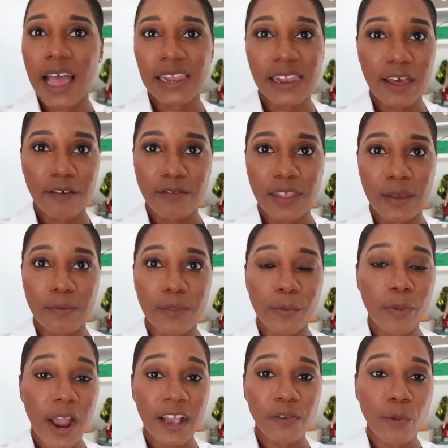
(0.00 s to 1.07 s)
I love them. The
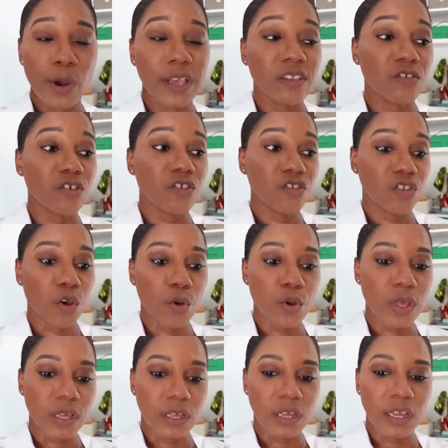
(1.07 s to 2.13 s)
price points are so
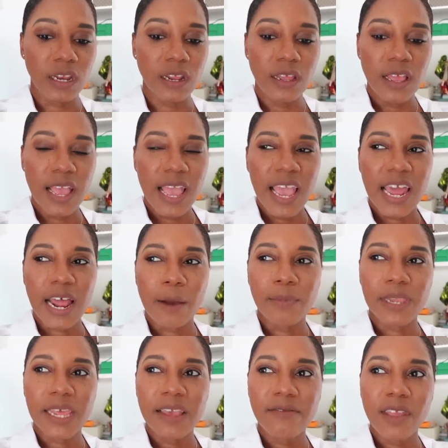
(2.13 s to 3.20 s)
good. And I
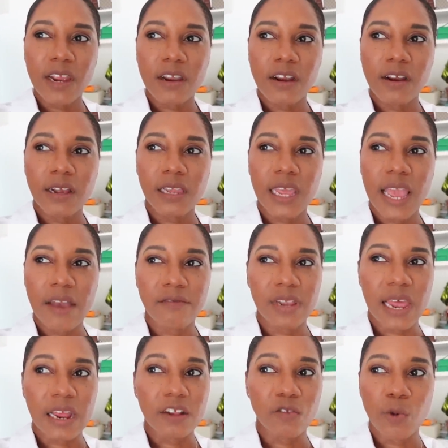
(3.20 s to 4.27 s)
believe they're currently having
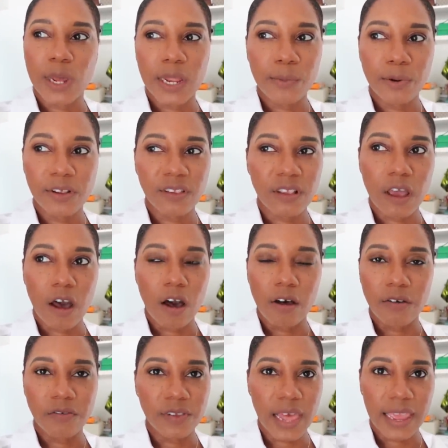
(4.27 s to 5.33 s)
like a 20%
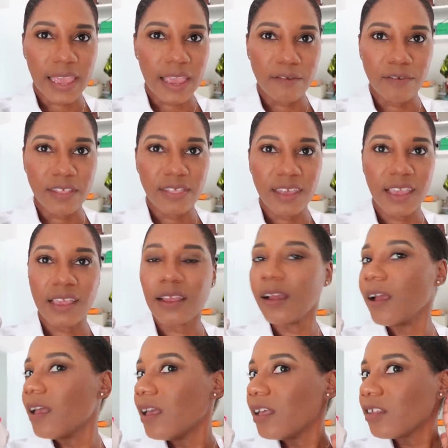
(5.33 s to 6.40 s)
off like
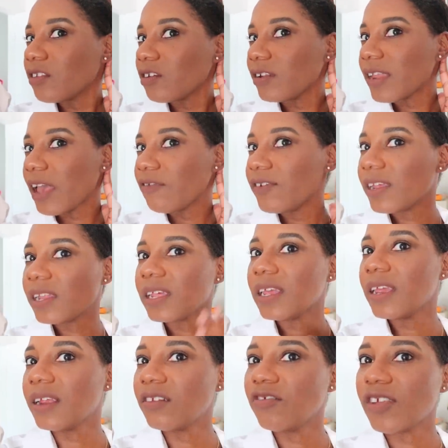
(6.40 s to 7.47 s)
everything. So
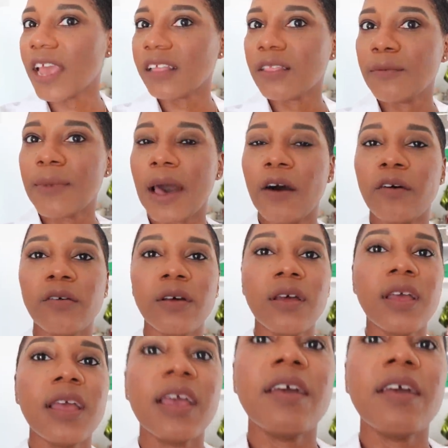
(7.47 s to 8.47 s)
definitely check them out.